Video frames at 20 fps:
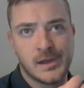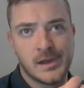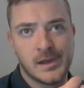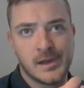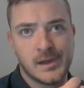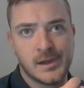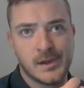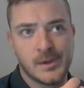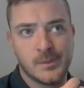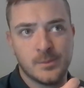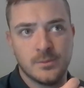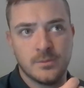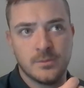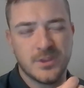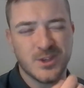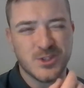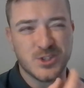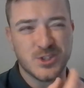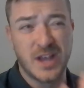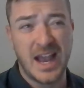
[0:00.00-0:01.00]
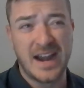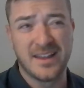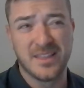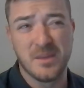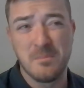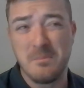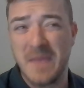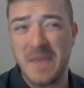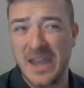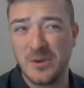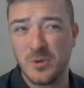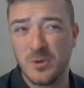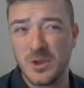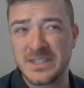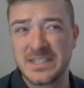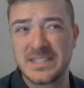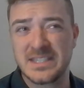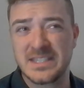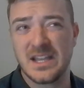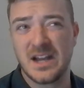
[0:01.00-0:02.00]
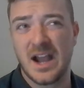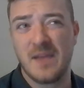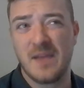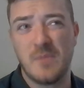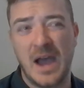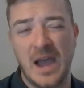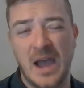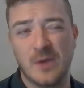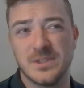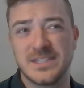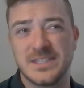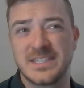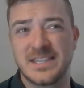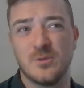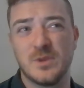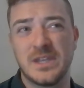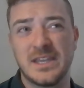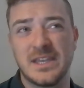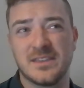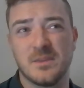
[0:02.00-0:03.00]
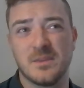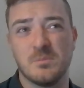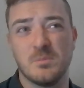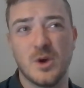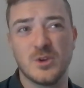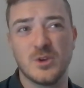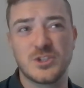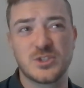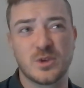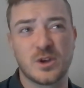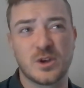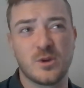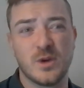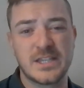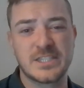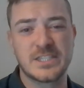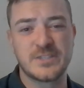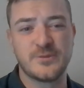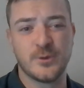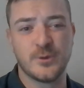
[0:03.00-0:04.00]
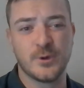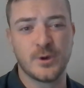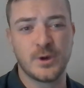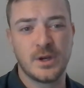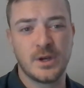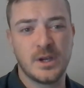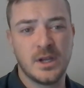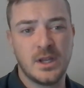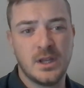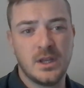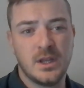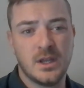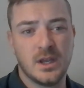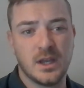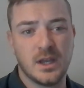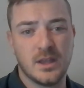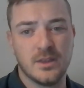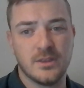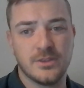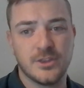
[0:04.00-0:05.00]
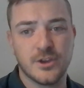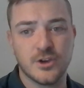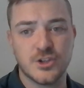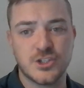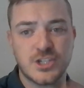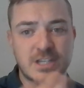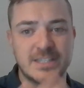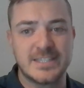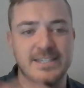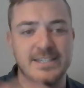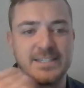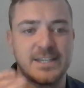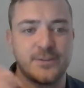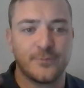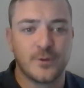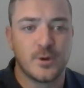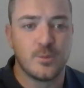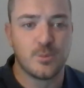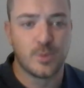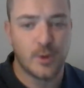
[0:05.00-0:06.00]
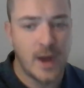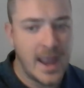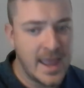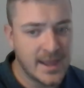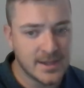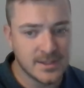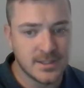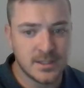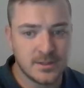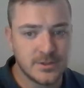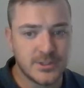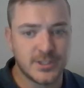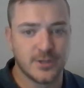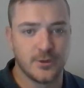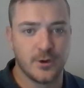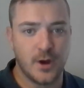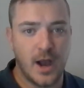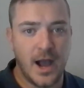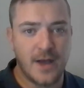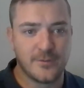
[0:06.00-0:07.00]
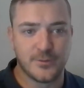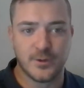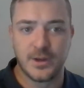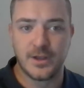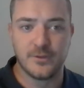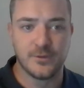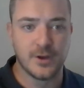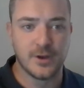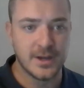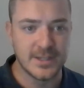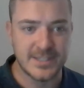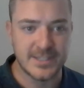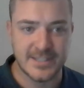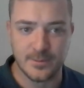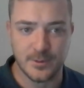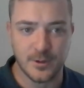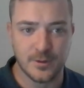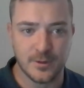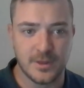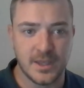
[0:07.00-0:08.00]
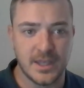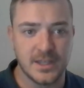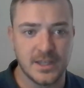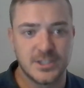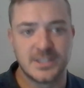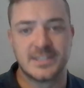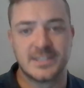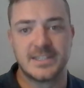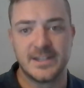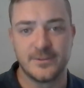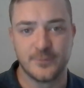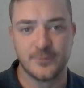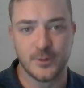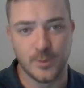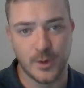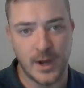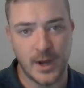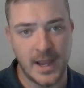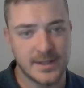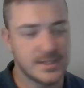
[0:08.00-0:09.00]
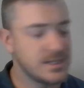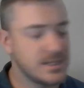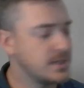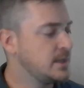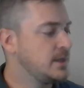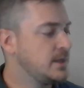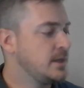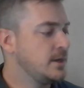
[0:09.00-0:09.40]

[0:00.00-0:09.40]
Those are kind of the main ones that I would say we get the most requests for. They're just a different brand. So they're offering a very similar thing. It's just a different brand.